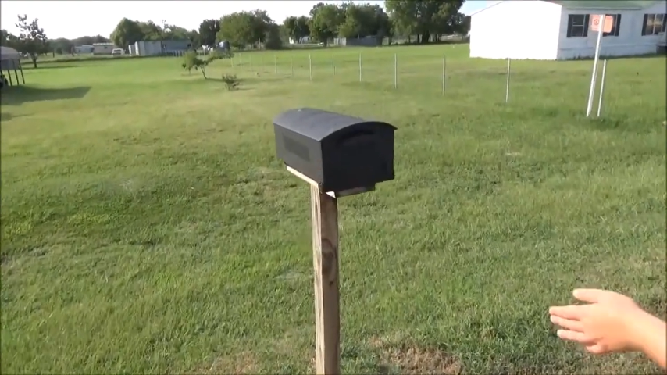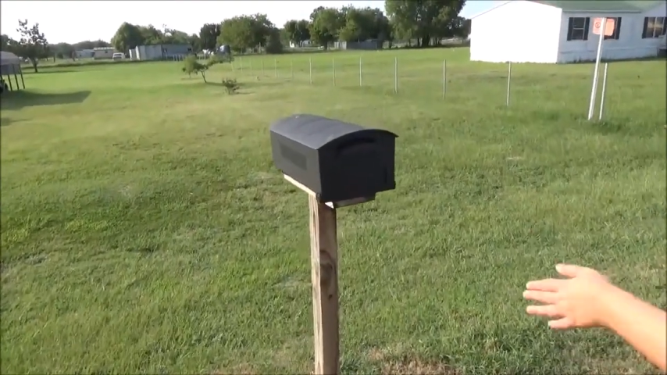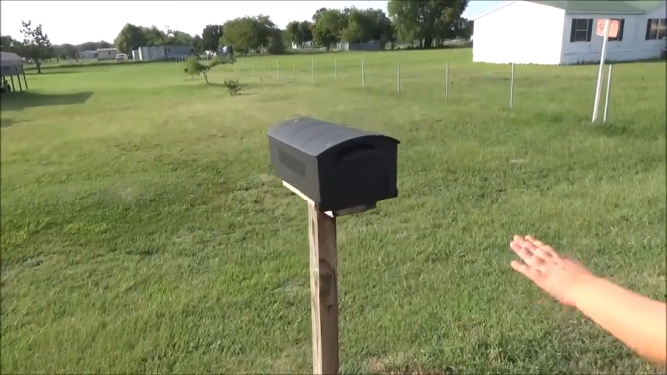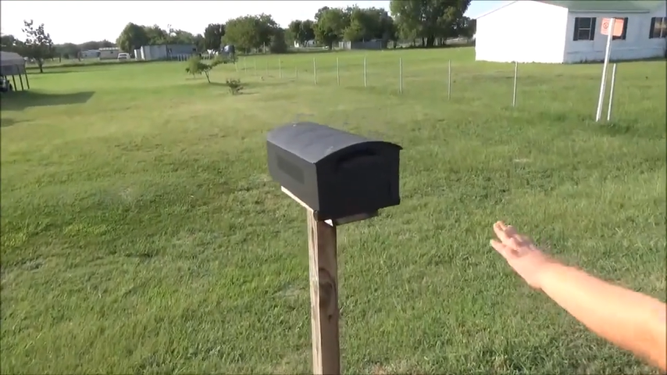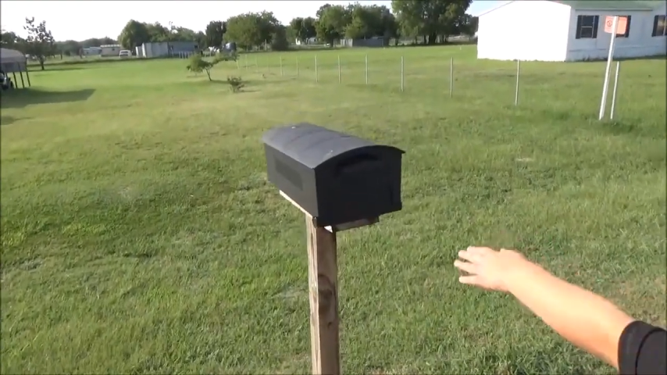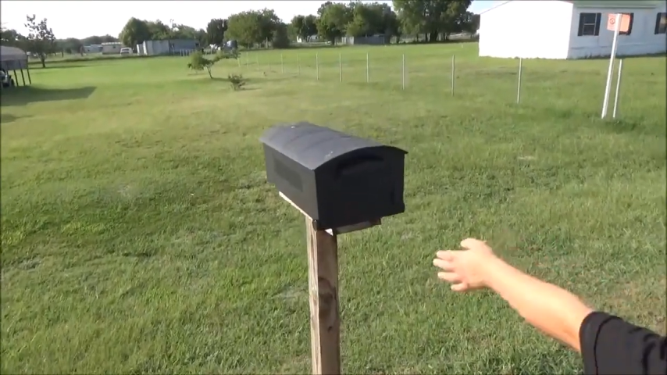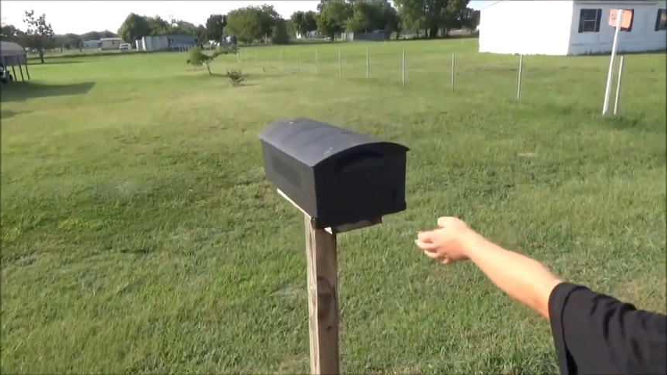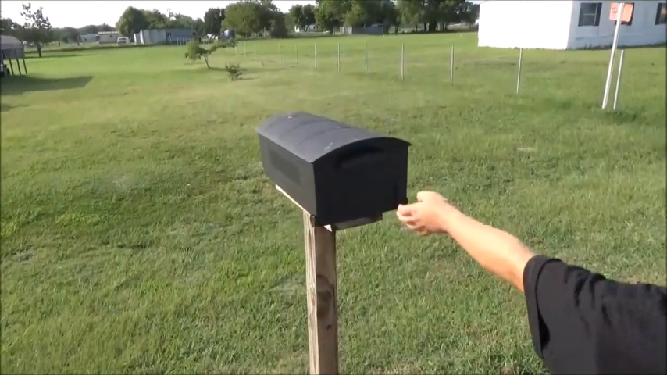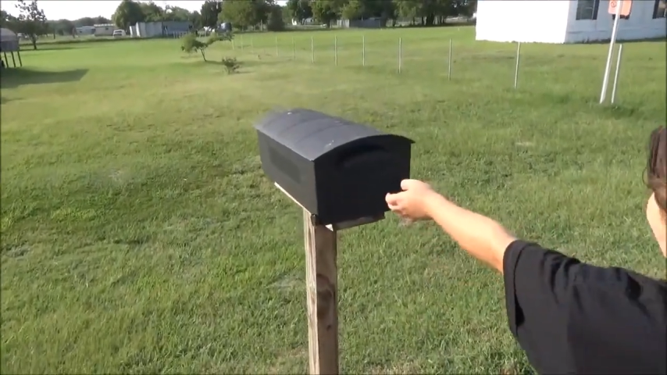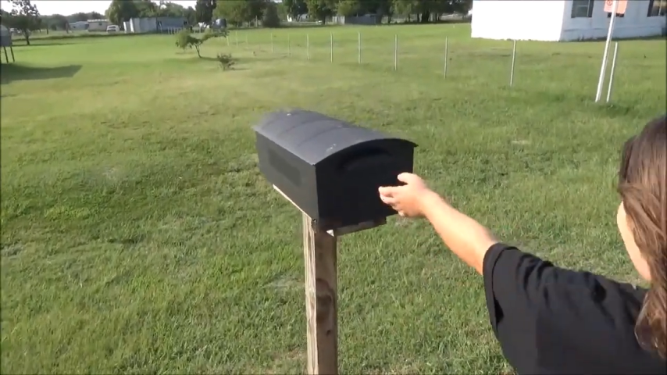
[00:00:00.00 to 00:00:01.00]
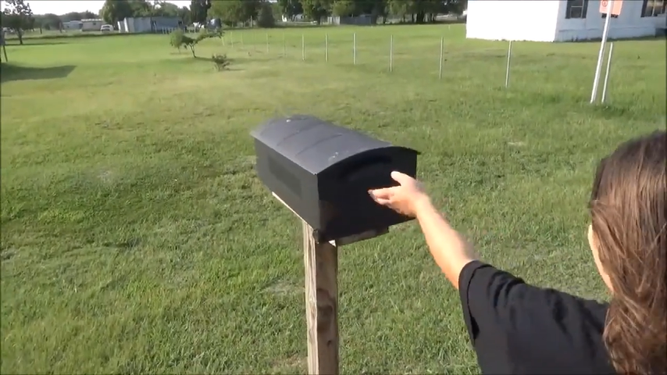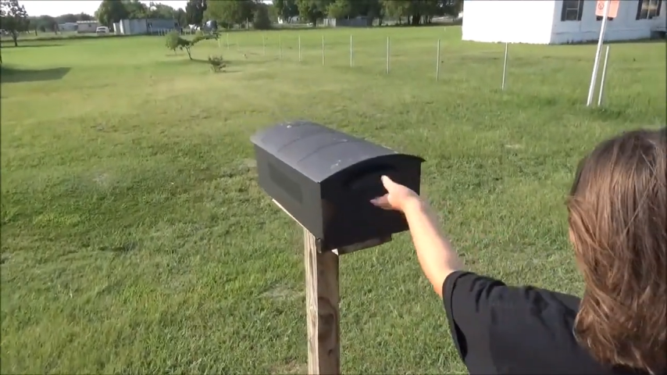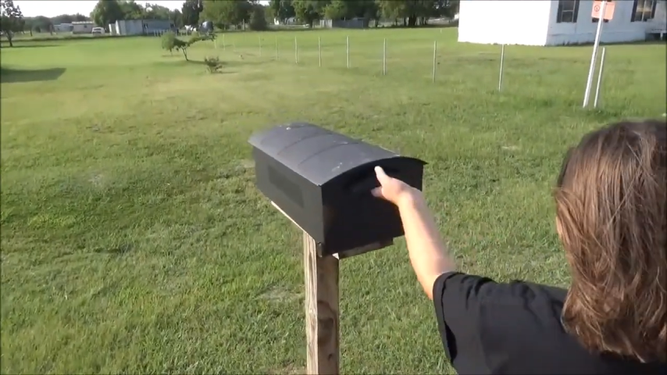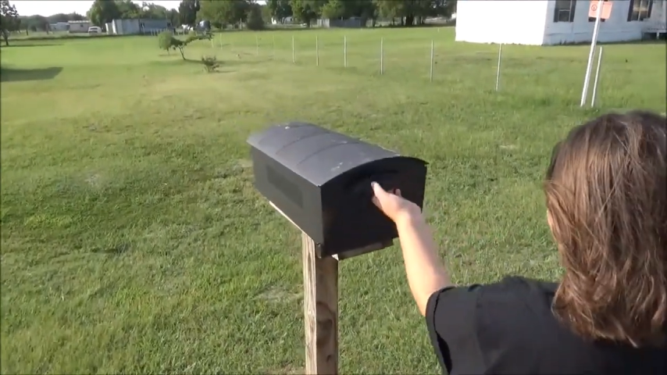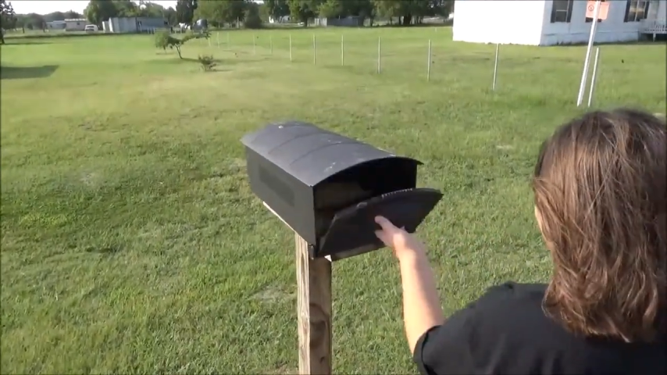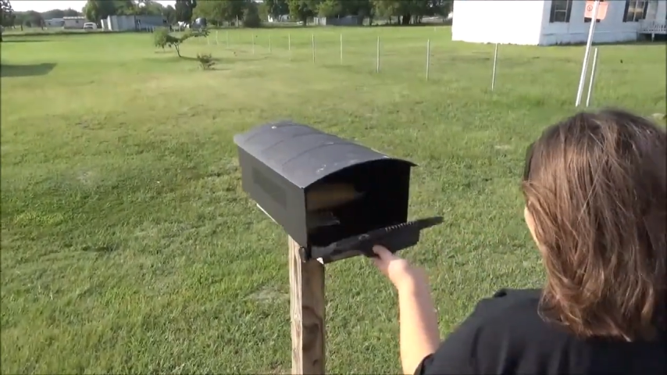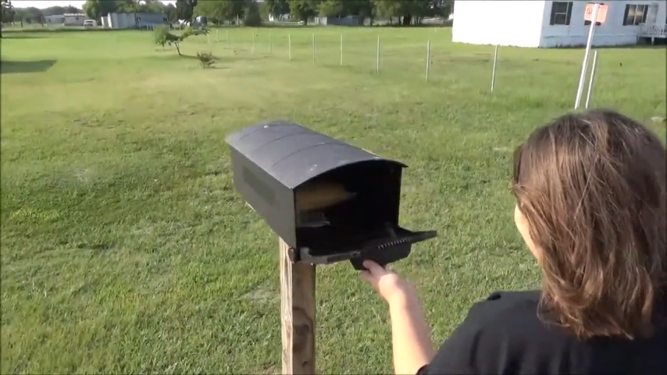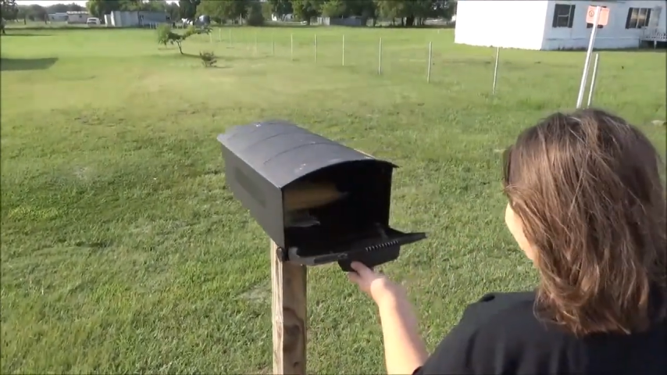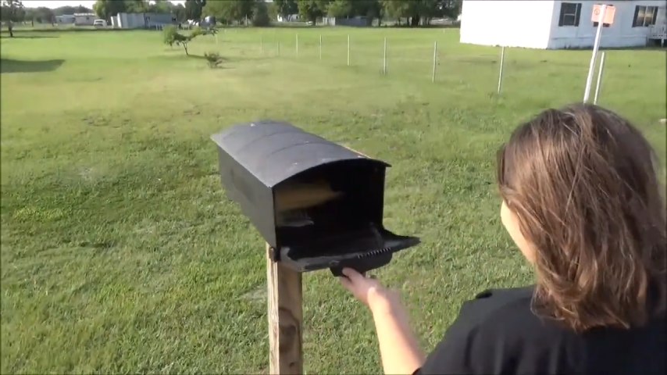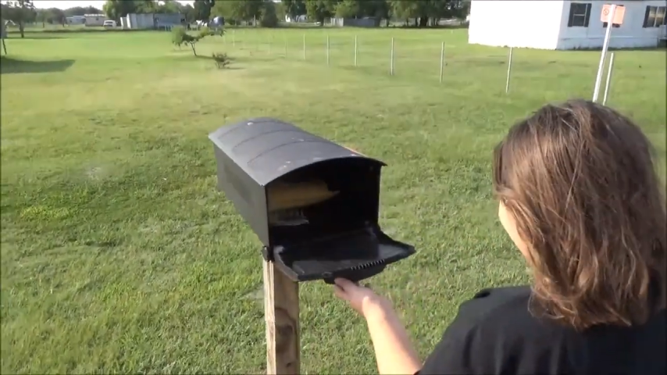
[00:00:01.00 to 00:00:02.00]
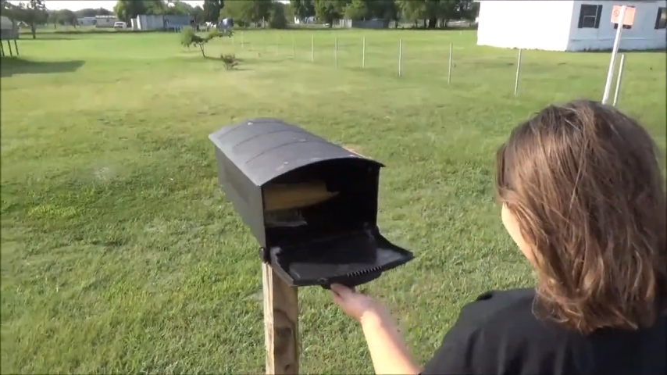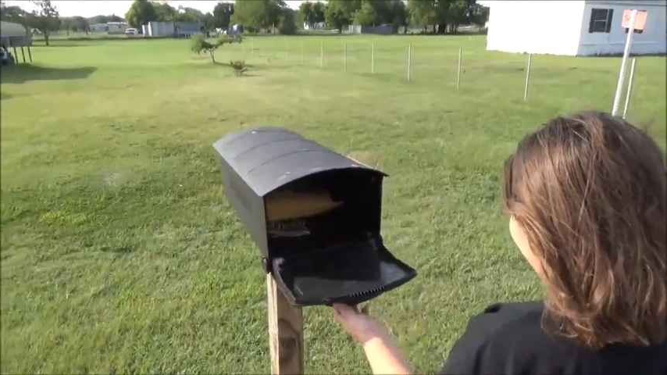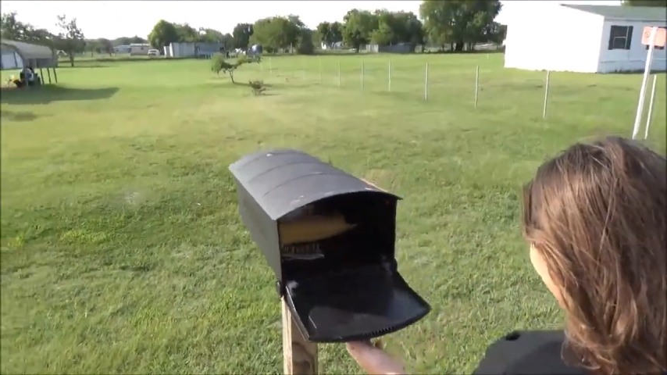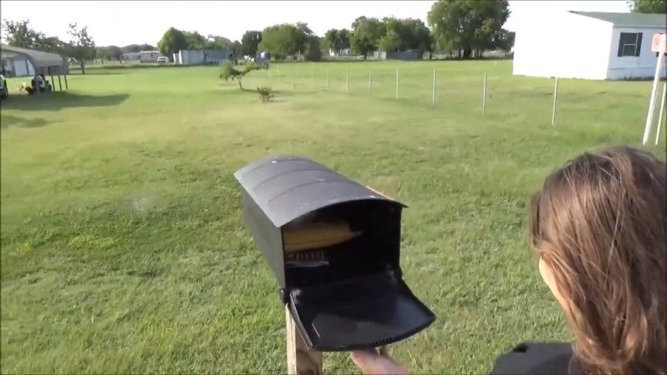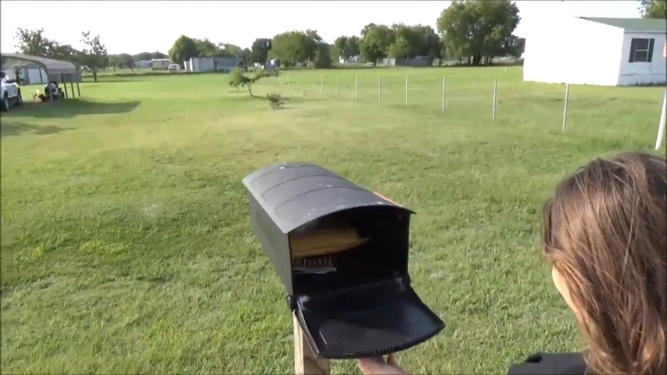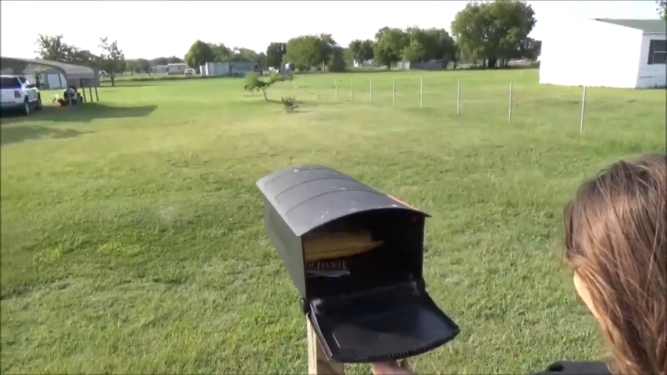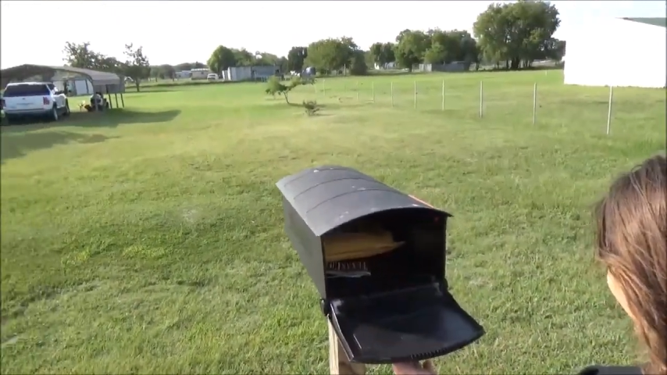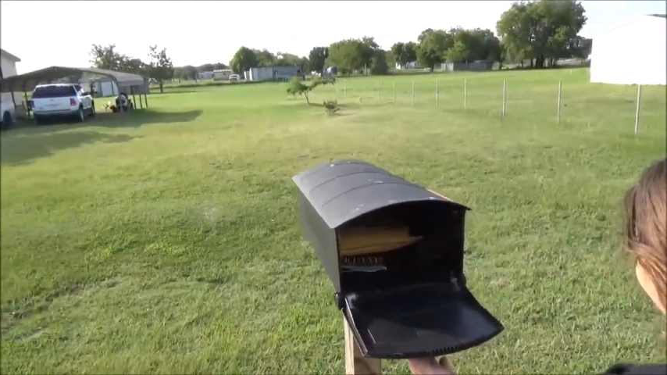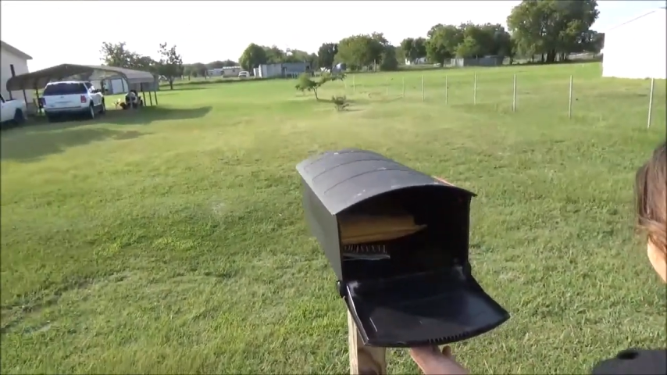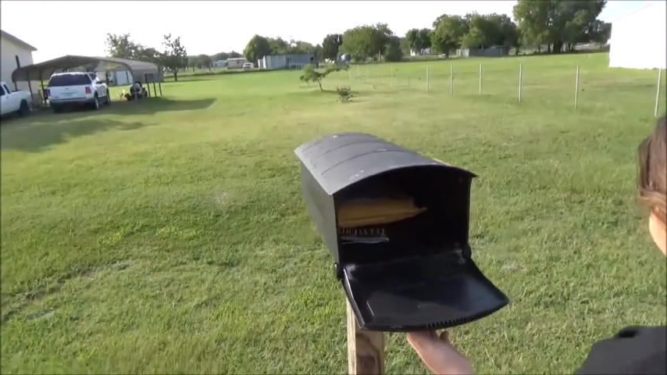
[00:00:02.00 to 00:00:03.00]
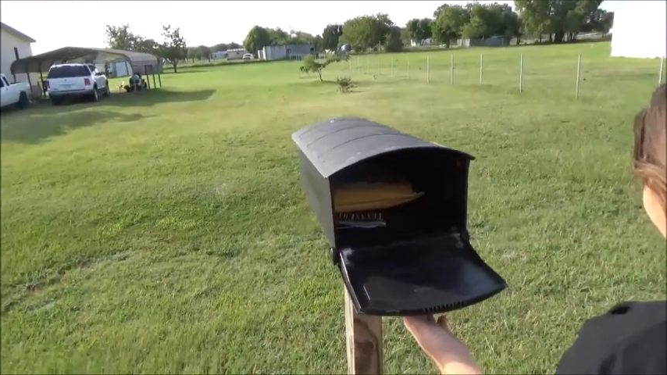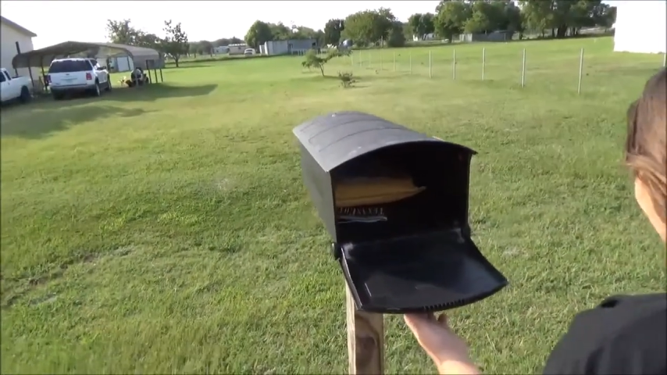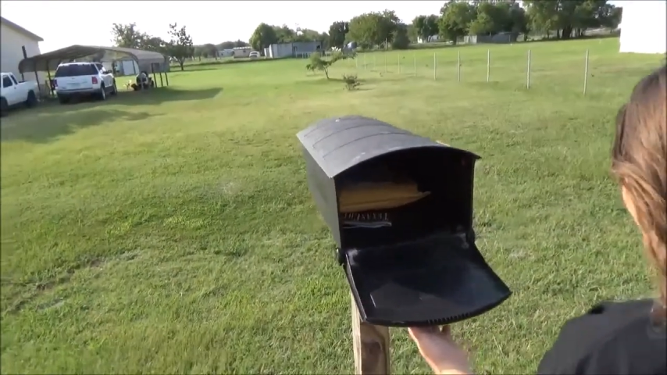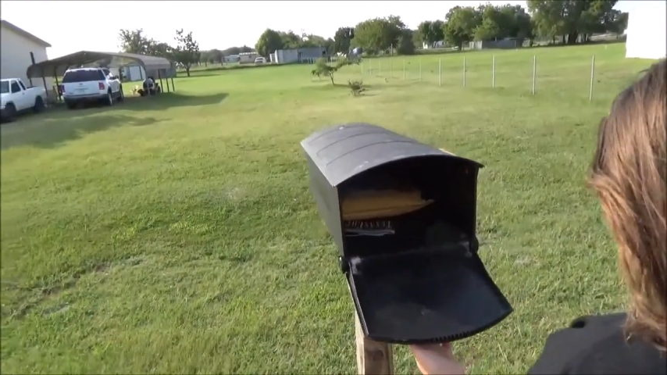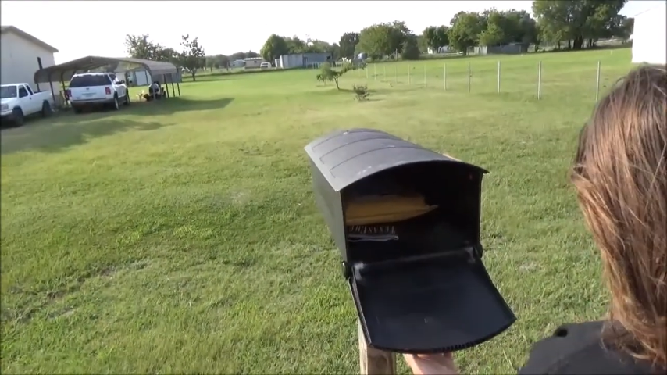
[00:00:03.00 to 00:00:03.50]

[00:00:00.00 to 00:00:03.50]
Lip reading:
[unreadable: no face in view]